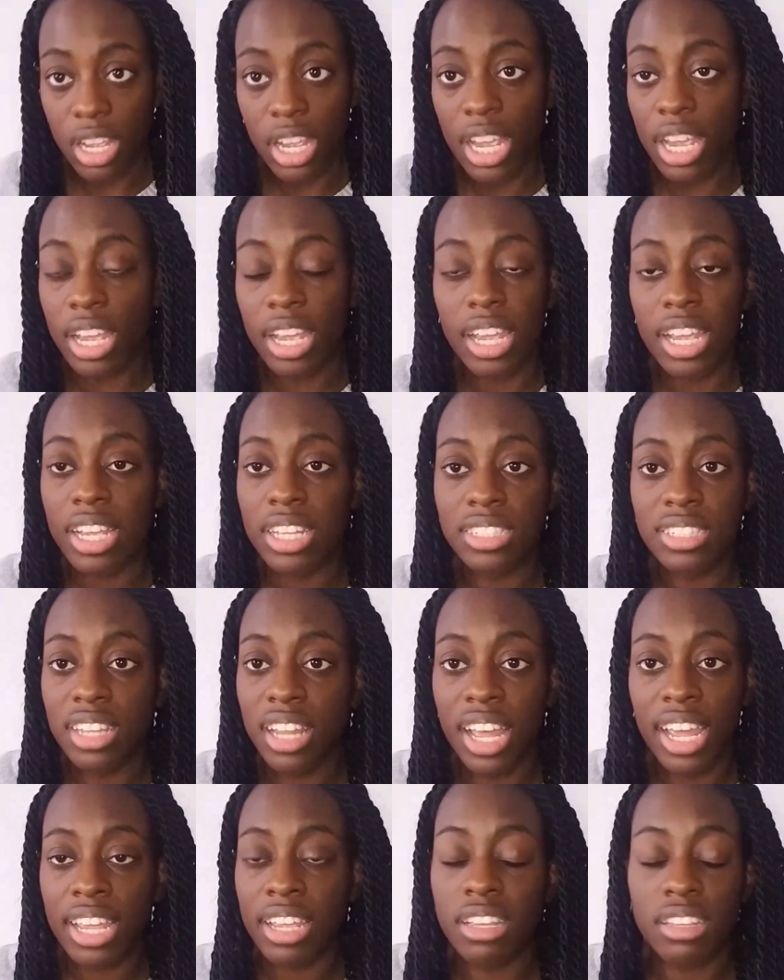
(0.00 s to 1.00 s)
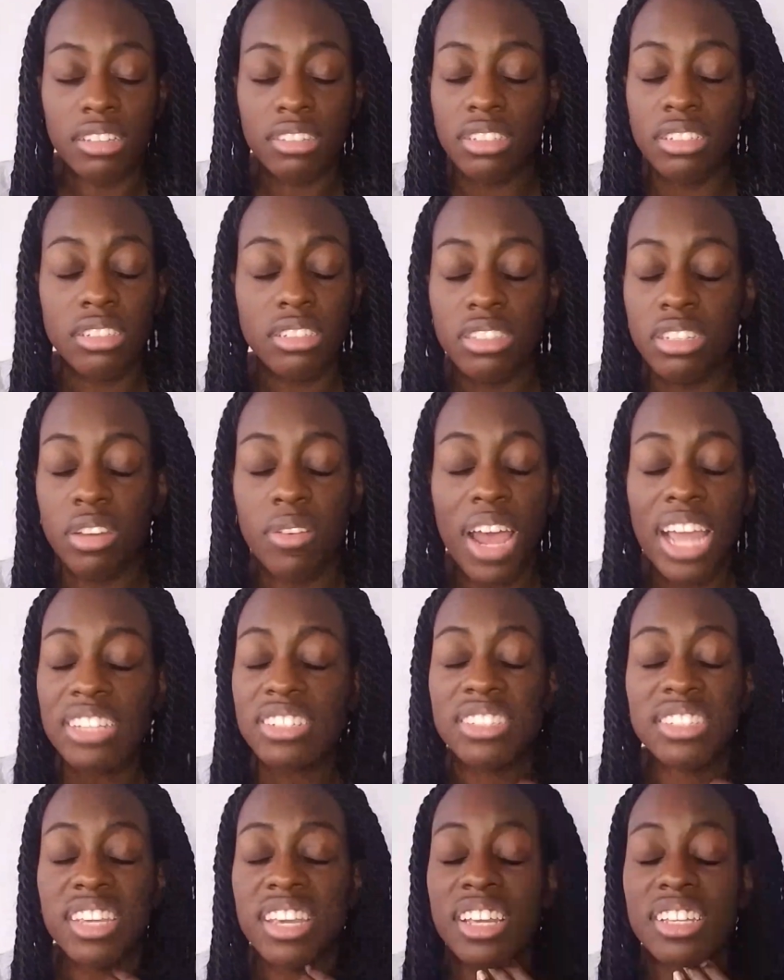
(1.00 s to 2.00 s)
It's like, you know, I
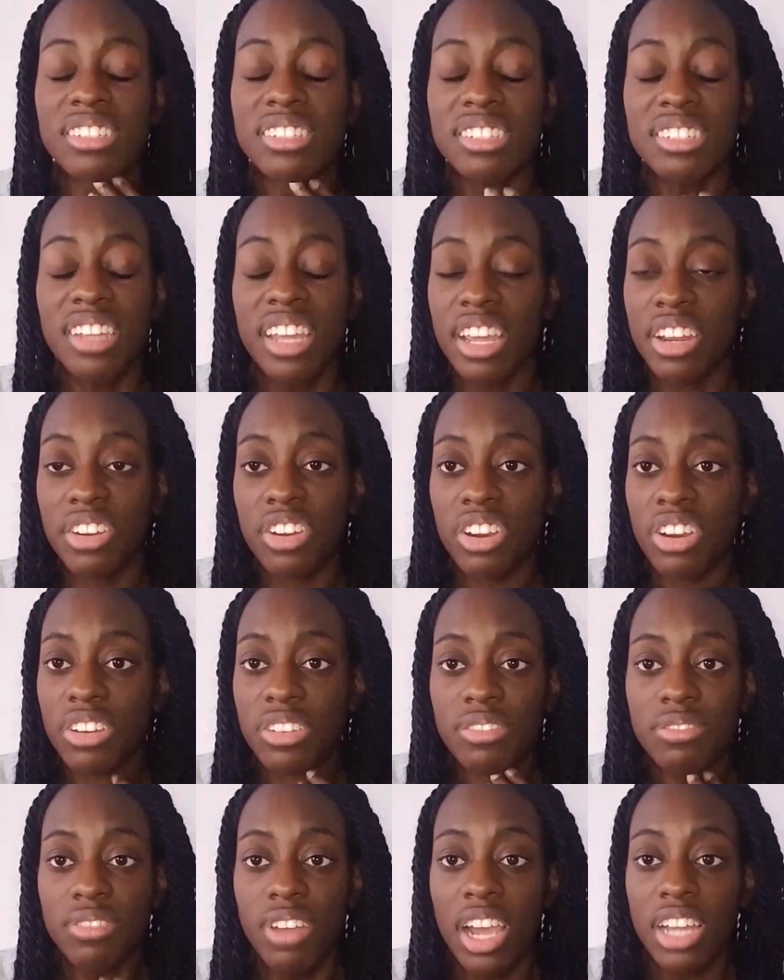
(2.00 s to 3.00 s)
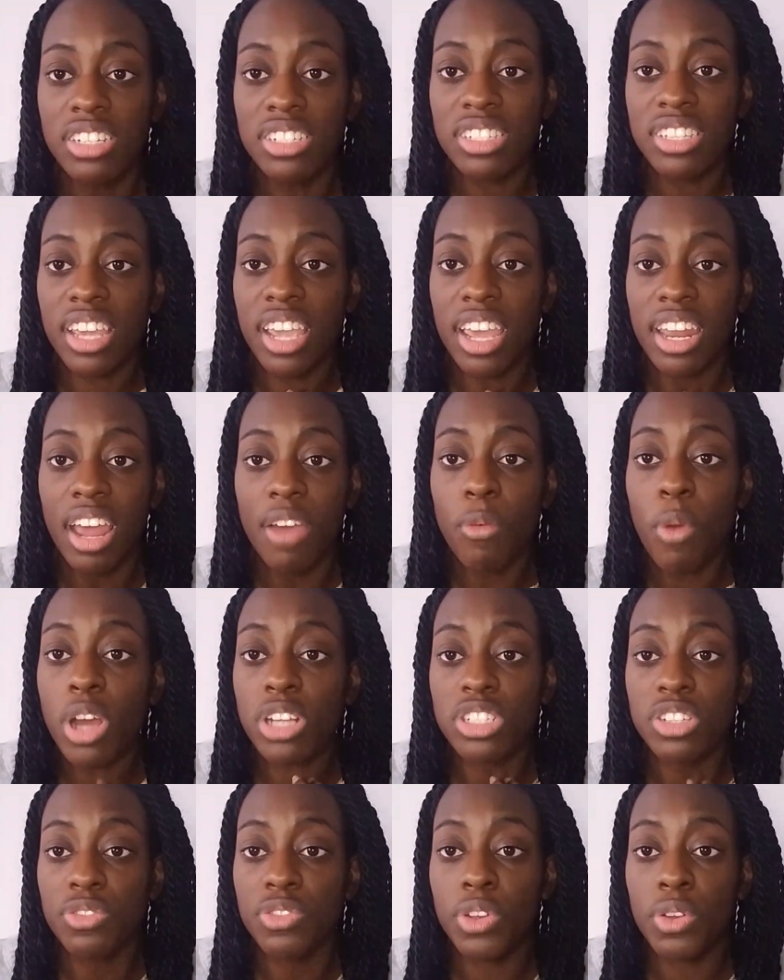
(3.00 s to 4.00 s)
just can't stand her. I just can't. I
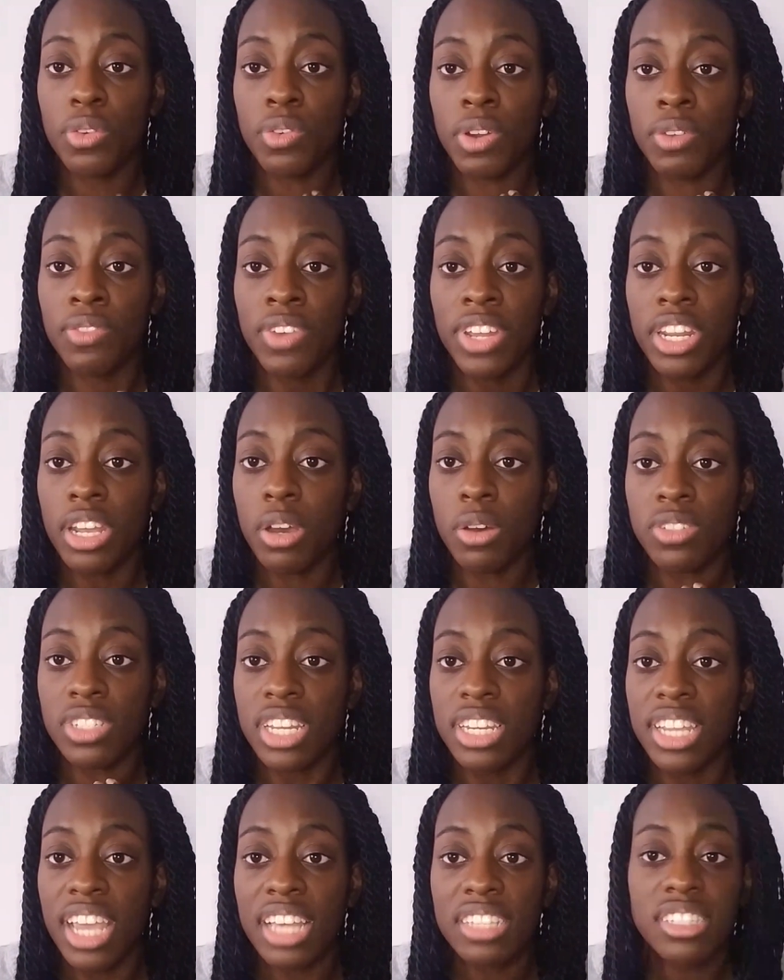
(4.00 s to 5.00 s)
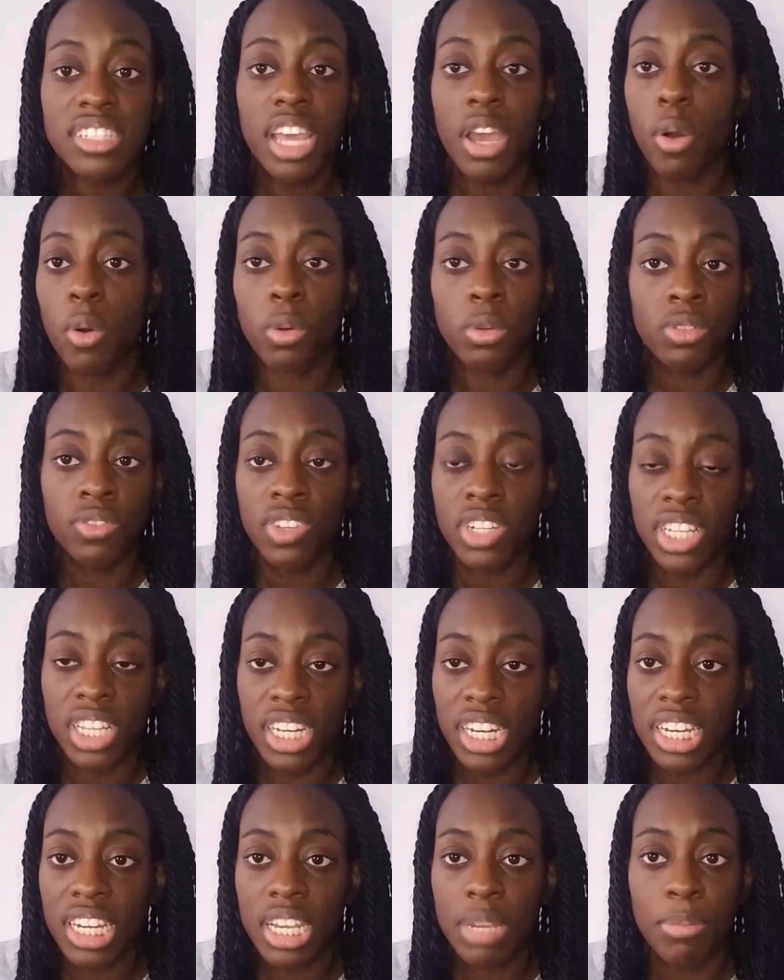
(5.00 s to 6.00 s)
watched a few of her videos and yes, they hold
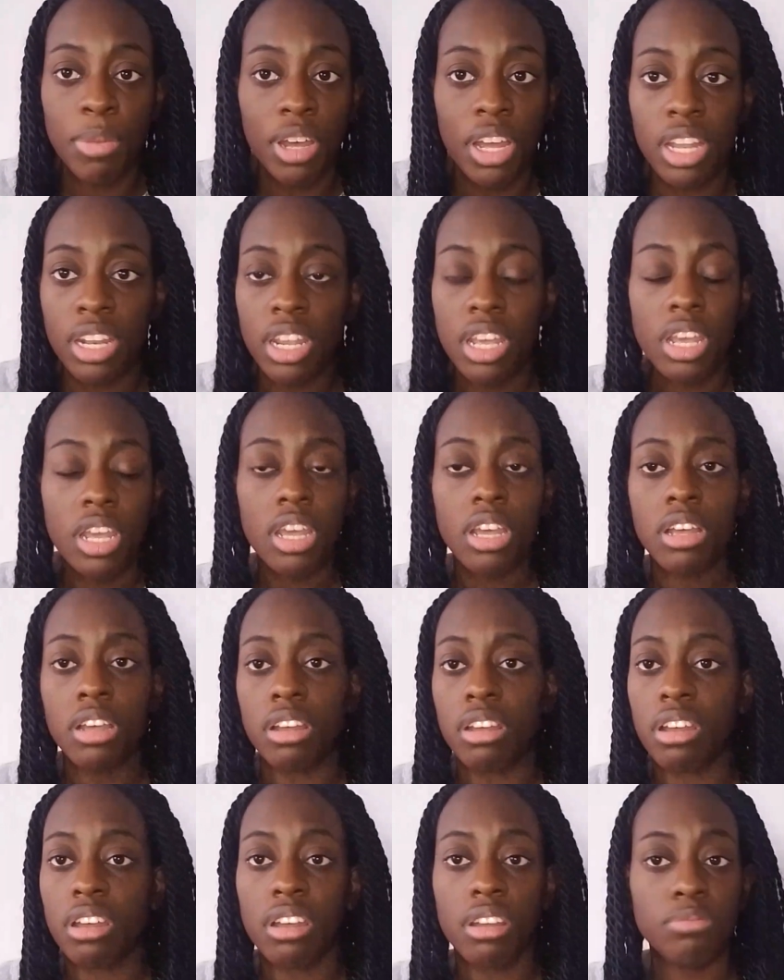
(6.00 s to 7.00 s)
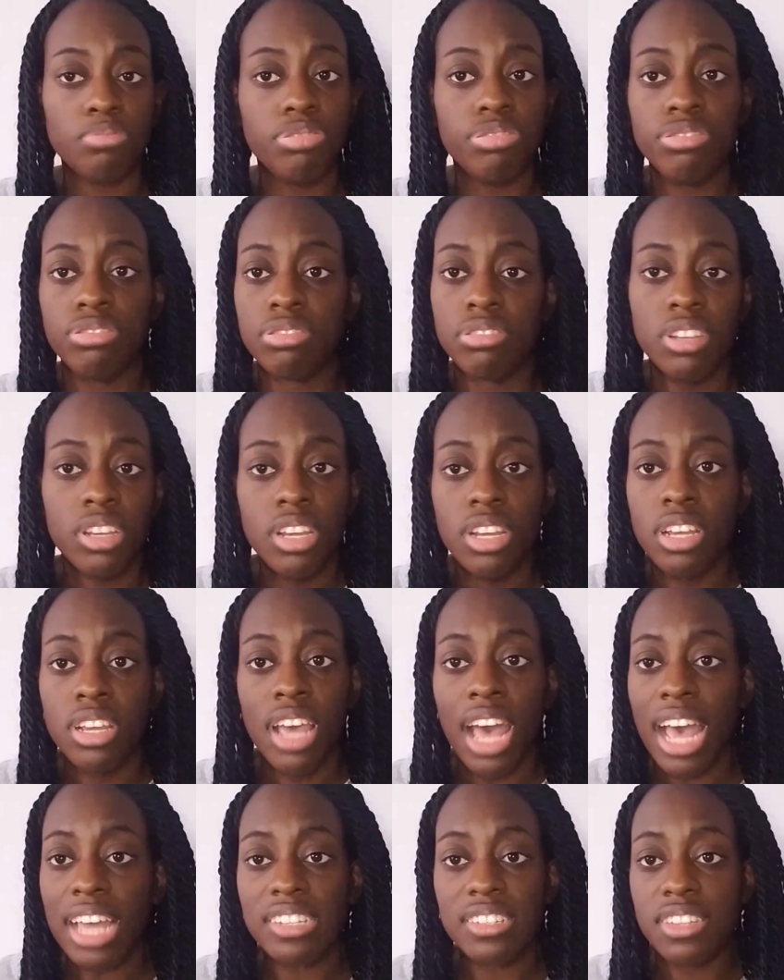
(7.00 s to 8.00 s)
validity, but I
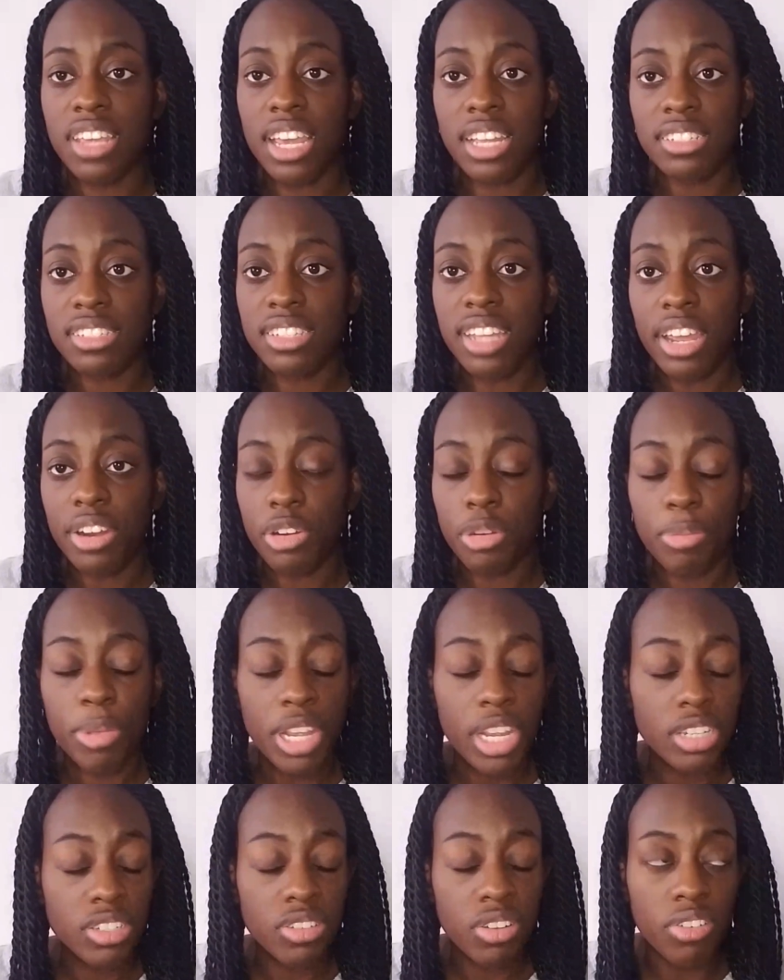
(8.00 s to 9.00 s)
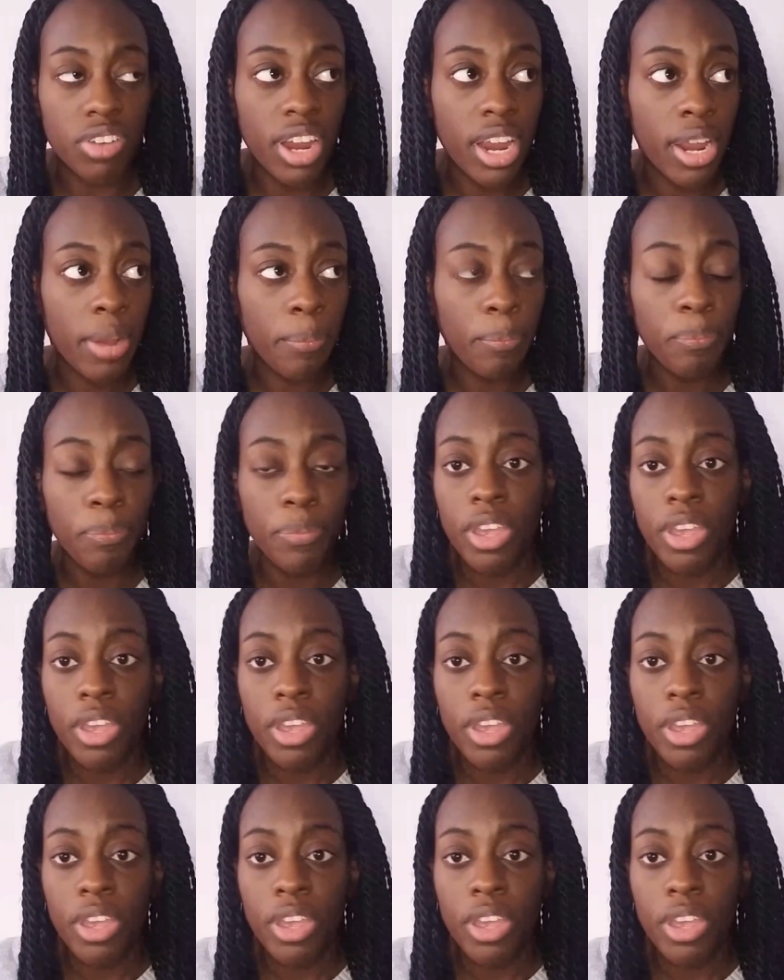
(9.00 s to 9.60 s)
just can't stand her page, all right?